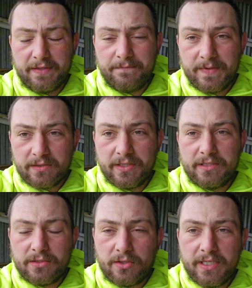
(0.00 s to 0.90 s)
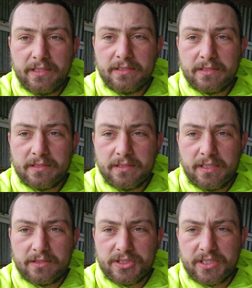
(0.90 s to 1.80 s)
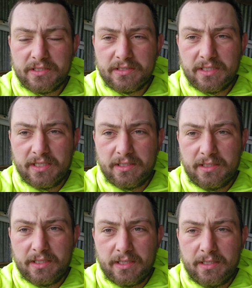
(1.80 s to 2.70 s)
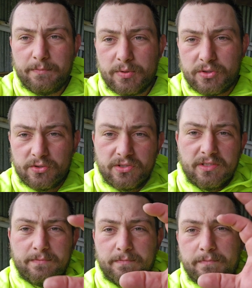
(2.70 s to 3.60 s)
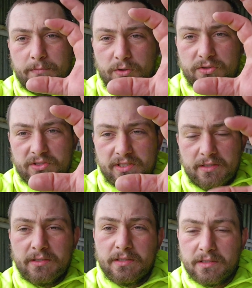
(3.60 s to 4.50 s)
varied diet, our chickens, and yeah, they produce some monster